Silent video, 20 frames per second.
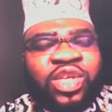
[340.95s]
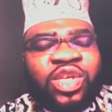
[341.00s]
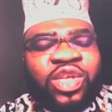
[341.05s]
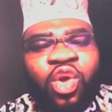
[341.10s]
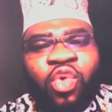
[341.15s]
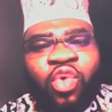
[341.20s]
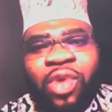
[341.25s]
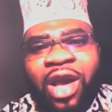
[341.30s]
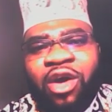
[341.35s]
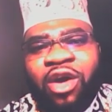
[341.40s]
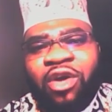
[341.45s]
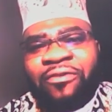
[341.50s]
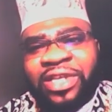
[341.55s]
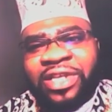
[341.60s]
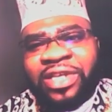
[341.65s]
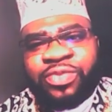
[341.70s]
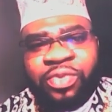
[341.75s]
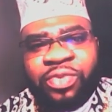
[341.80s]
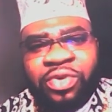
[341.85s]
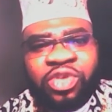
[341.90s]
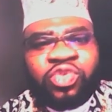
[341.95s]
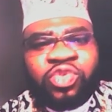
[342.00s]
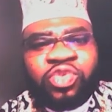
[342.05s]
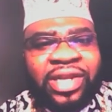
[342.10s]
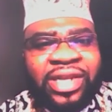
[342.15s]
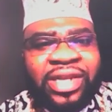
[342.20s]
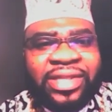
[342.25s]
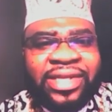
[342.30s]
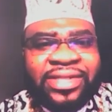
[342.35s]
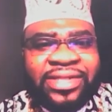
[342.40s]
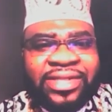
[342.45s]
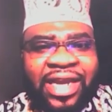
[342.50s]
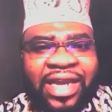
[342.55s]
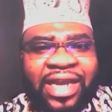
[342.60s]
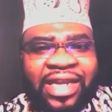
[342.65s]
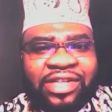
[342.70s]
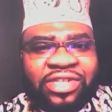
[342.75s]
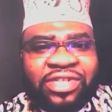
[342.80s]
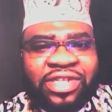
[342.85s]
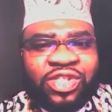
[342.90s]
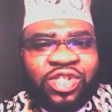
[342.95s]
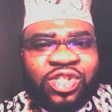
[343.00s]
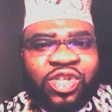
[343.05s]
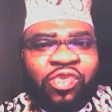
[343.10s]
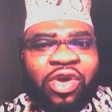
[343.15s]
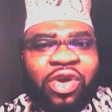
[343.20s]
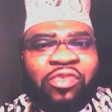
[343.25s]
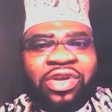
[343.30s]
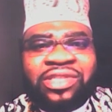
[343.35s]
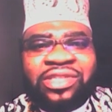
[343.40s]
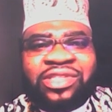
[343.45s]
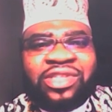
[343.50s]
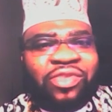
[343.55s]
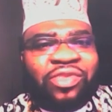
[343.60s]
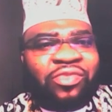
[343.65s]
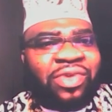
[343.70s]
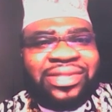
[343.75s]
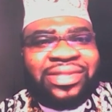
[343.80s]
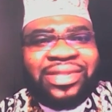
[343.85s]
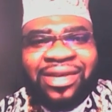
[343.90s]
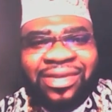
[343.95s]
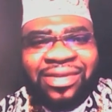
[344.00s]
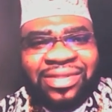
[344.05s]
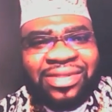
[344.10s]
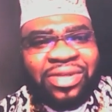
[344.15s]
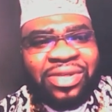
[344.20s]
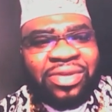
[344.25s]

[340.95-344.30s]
we are over-spiritual in this country. So when someone tells you